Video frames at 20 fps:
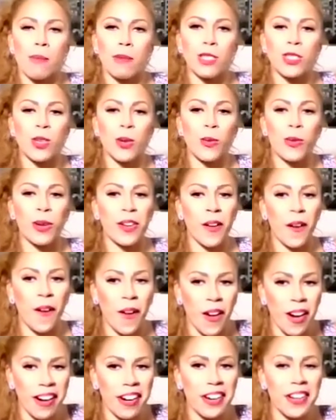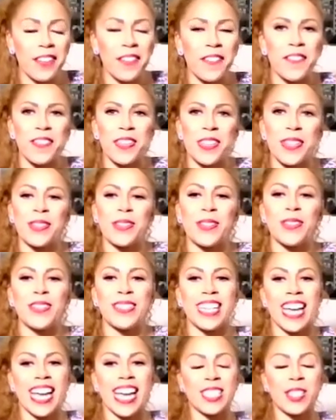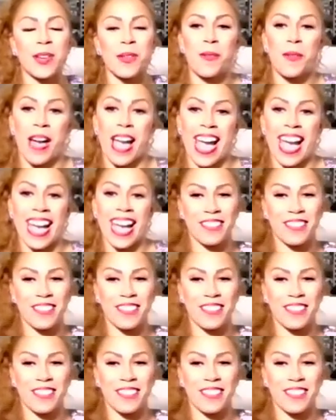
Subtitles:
So we are a few days away.